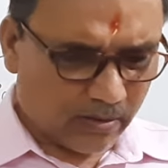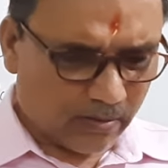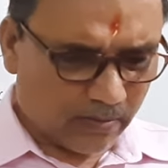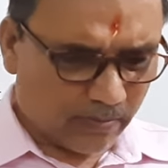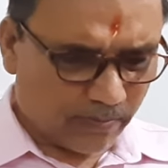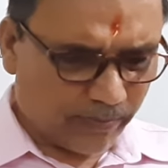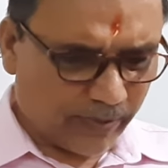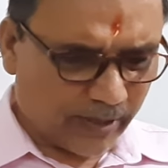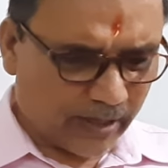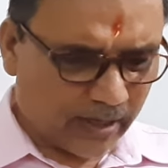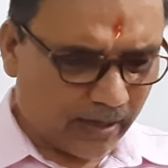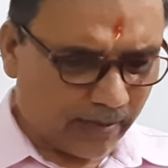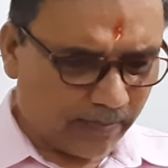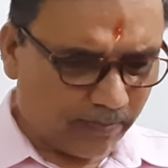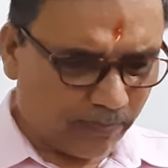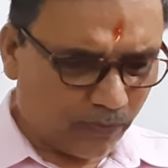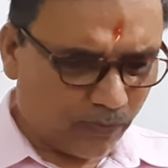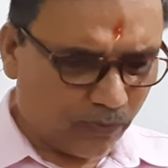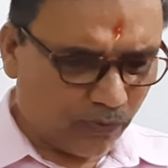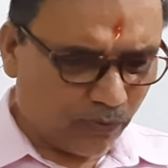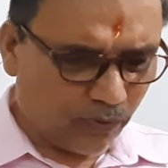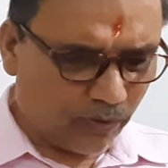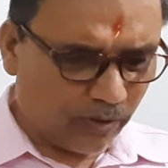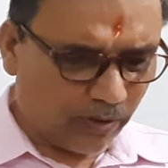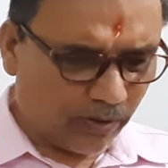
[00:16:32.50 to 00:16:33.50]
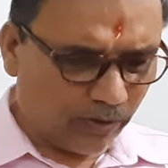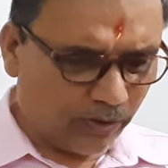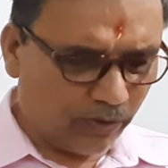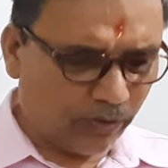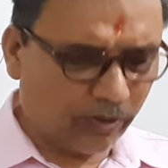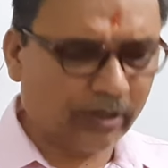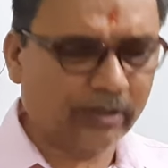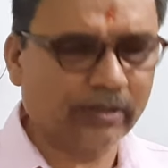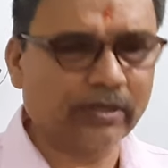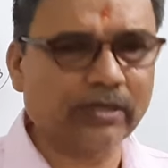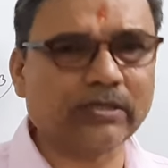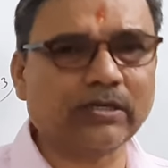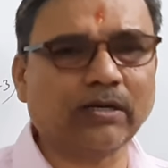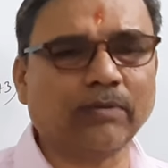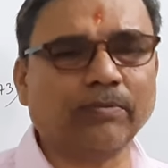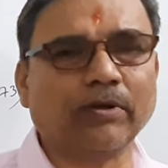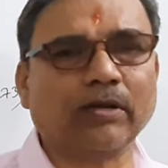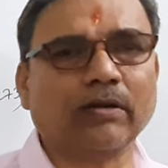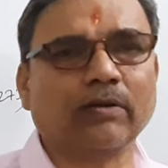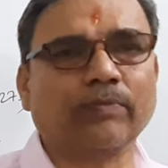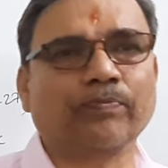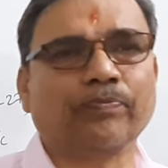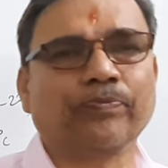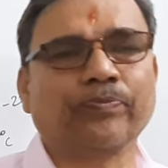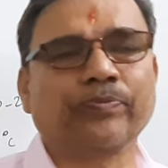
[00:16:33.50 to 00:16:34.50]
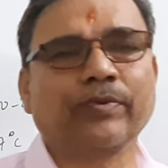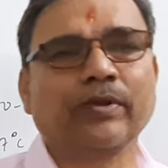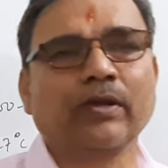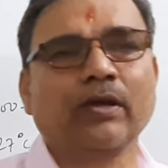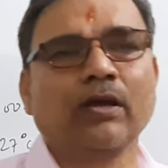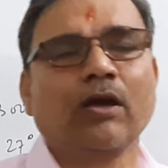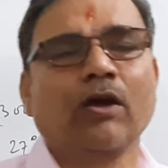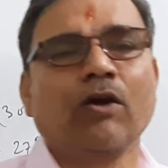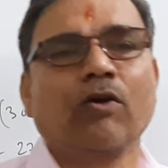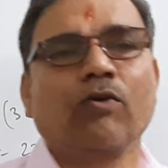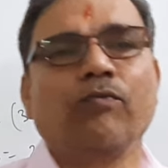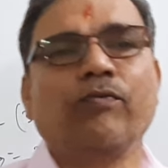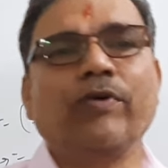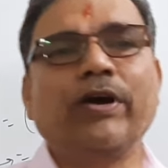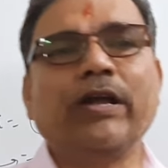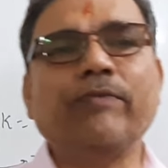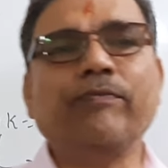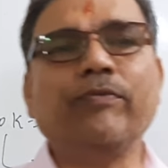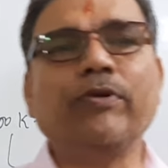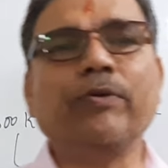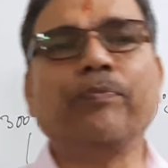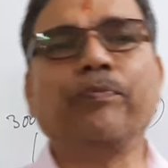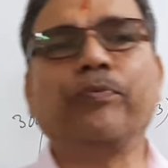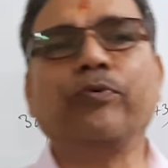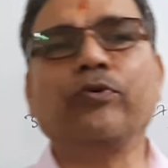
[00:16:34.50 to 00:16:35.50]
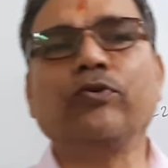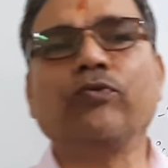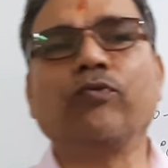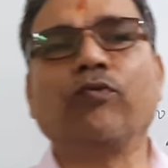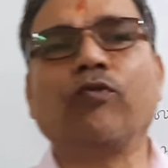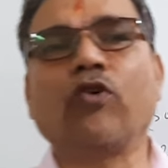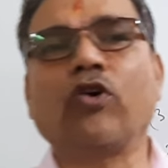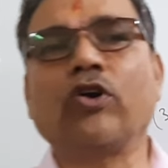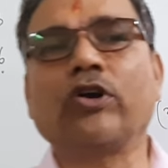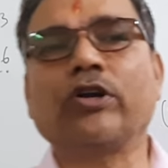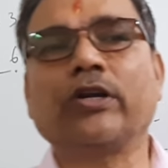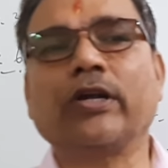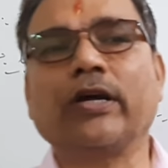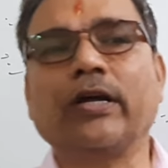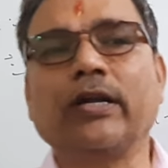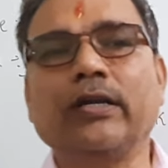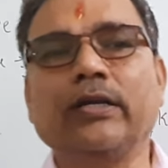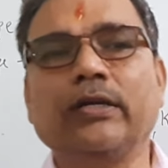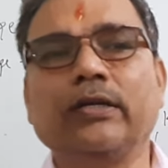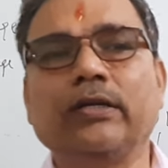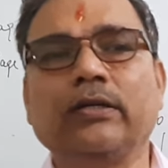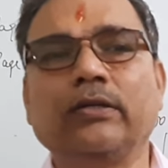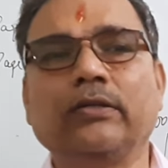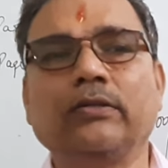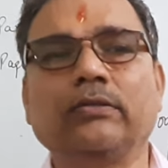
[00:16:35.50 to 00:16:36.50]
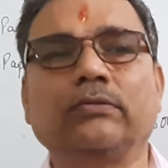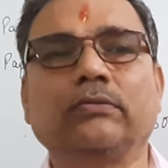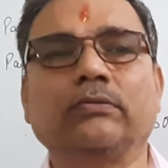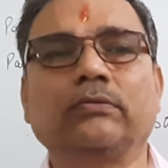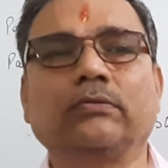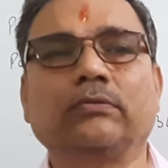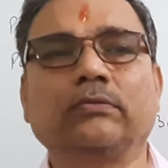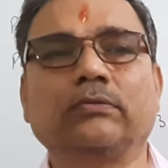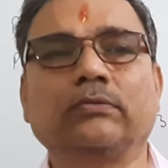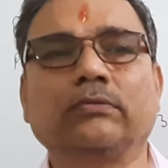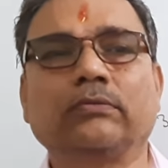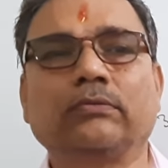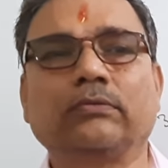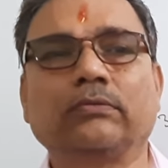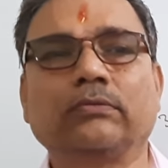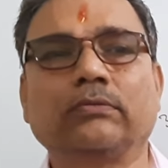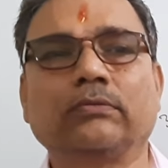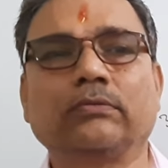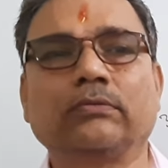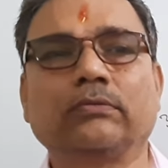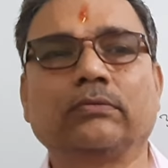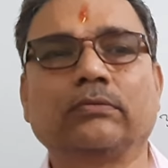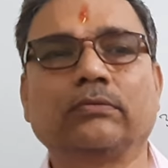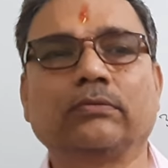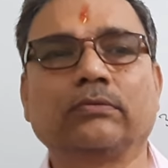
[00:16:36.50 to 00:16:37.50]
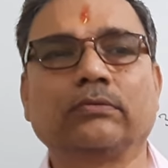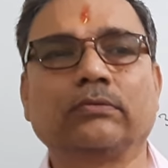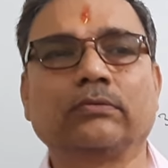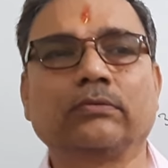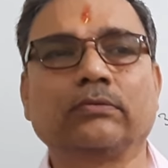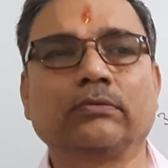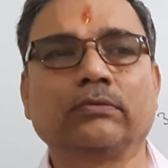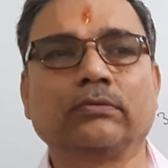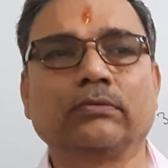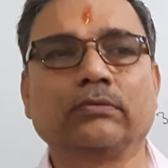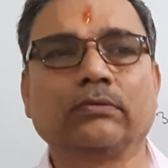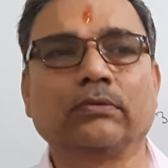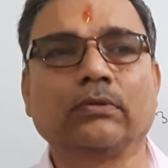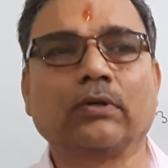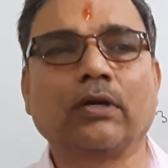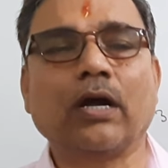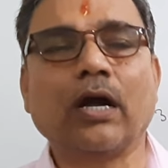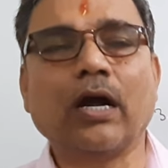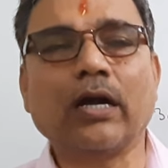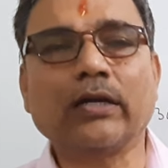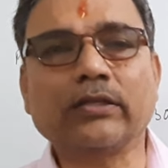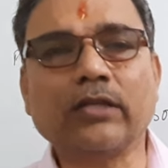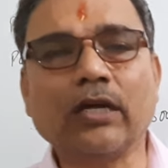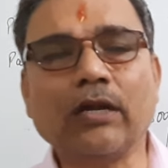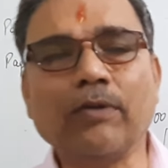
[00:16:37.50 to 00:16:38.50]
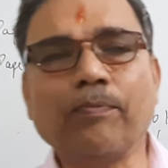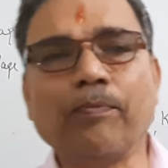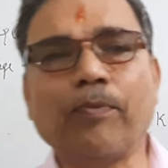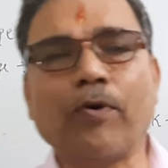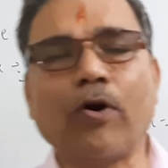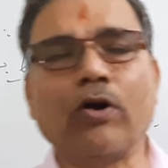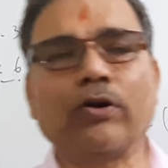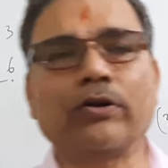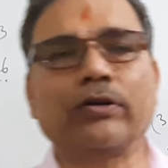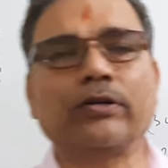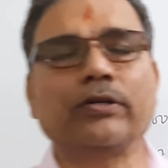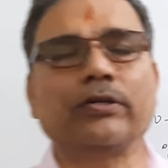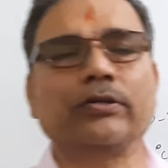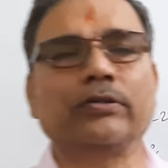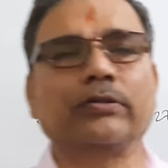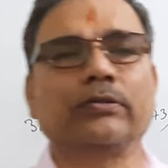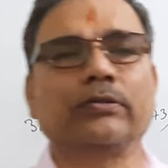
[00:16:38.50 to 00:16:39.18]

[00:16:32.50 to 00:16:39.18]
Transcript: become cool during the summer? When we put water in earthen pot,